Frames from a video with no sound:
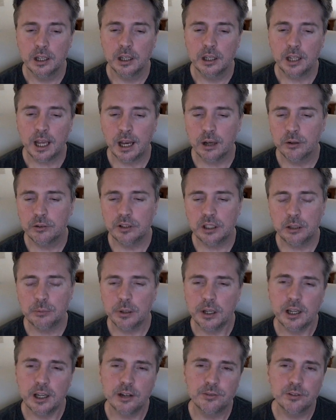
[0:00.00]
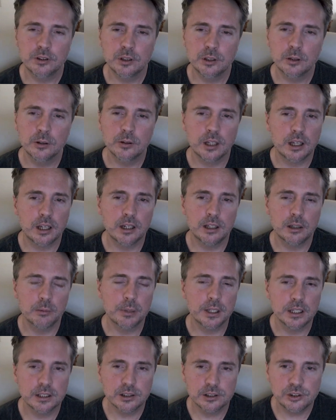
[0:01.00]
How deep I have to go kind of
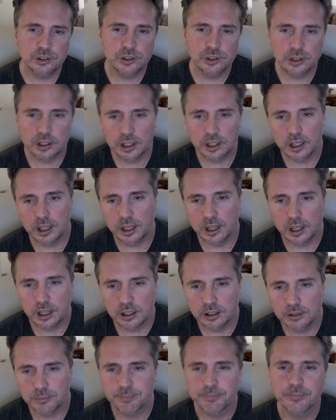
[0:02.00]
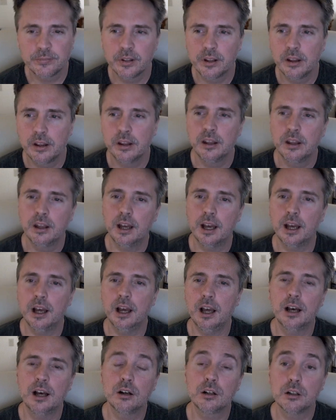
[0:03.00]
depends on
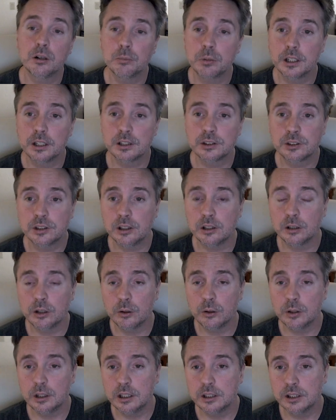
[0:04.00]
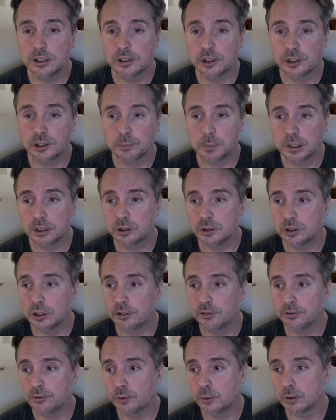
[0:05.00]
how complex the decoding is,
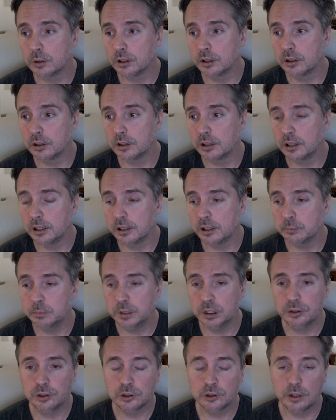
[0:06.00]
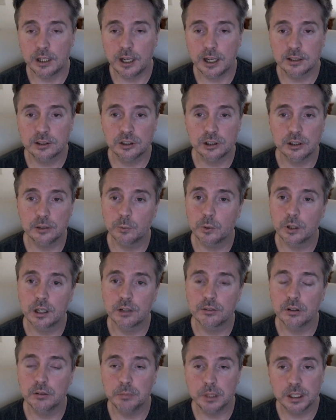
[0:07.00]
especially for the music tracks and
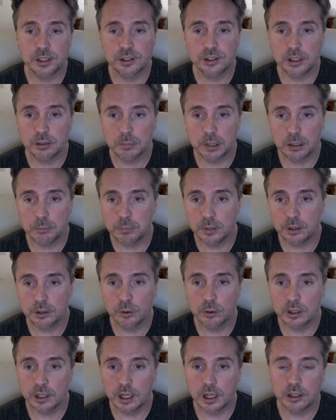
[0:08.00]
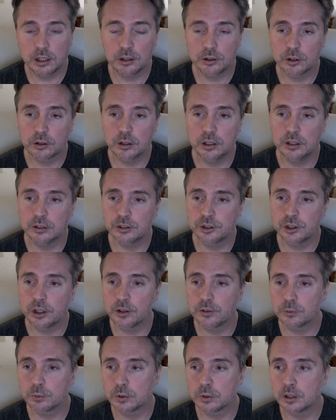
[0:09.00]
whatever mixing might be going on in
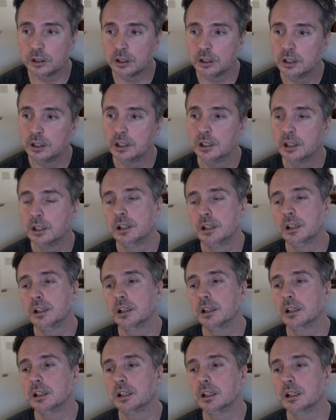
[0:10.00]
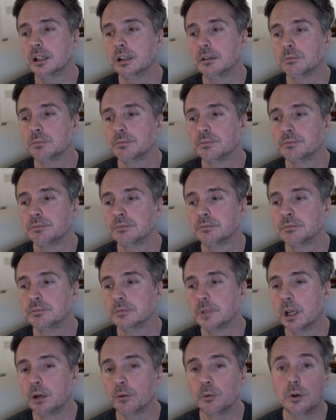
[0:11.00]
software. And
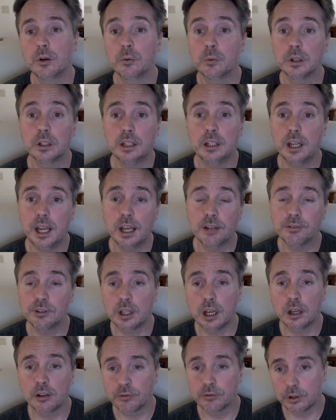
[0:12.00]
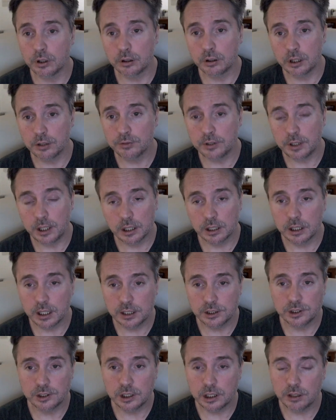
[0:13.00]
really, I haven't gotten far enough to
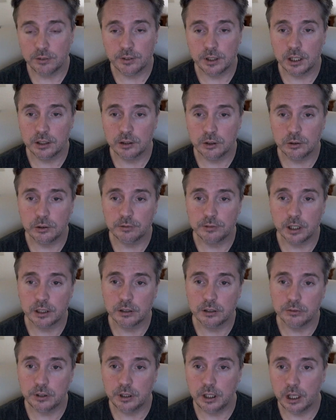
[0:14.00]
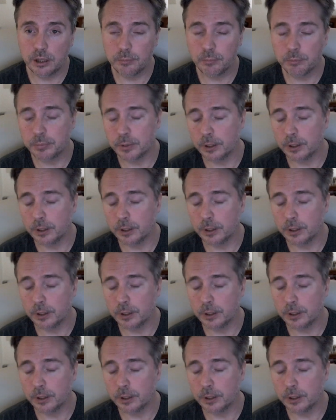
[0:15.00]
analyze any of that too effectively yet.